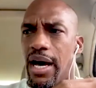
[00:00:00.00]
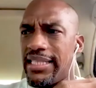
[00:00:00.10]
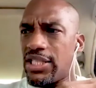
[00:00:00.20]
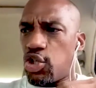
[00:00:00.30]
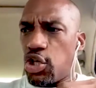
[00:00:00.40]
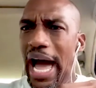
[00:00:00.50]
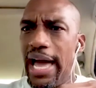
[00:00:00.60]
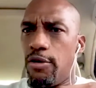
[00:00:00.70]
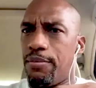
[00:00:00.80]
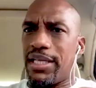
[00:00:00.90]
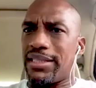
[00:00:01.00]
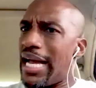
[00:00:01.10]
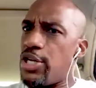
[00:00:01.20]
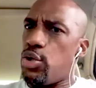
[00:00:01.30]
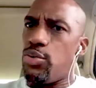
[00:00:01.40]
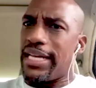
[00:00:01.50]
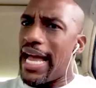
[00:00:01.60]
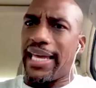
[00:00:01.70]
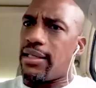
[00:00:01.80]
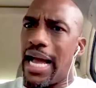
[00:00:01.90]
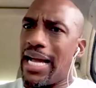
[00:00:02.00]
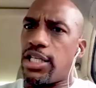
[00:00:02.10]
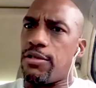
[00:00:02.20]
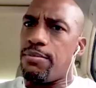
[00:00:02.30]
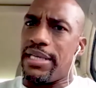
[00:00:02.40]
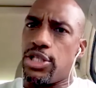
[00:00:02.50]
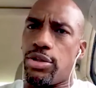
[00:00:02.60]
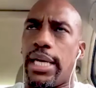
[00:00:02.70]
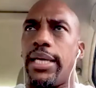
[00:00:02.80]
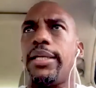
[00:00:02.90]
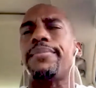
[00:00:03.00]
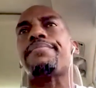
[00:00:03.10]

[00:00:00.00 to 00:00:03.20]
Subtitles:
as a child because I knew that I couldn't be educated.